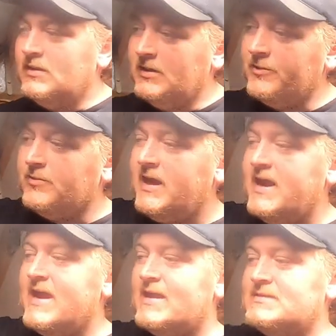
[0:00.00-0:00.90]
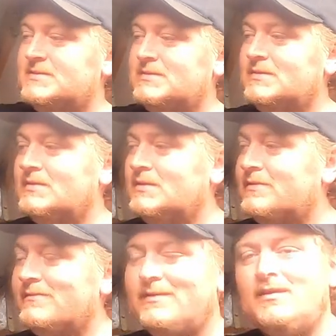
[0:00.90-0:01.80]
little cast.
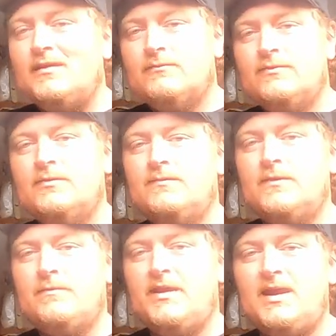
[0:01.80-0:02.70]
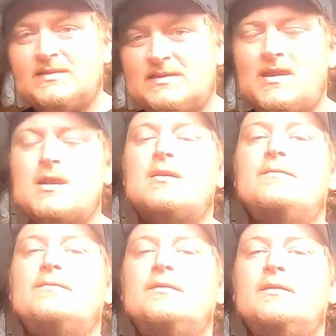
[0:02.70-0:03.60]
Give the bait
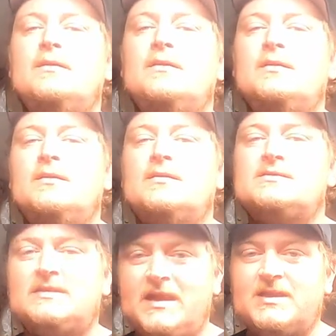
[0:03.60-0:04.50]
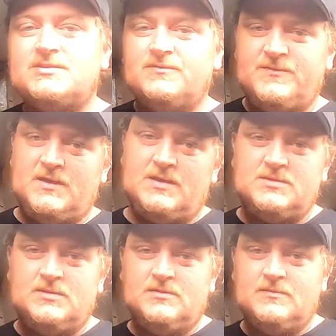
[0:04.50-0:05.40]
time to catch the
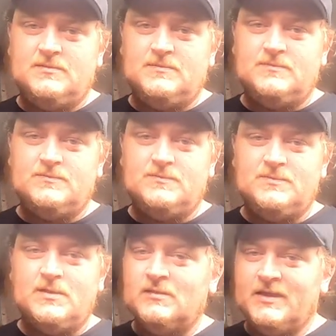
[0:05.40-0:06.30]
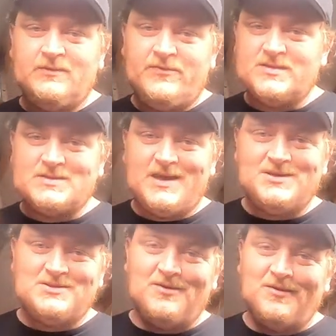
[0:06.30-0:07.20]
fish. Don't let the fish
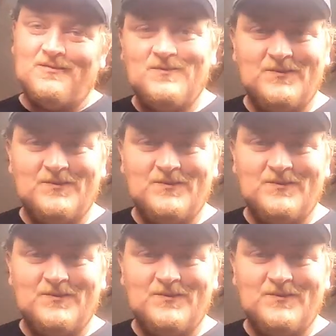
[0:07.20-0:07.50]
catch you.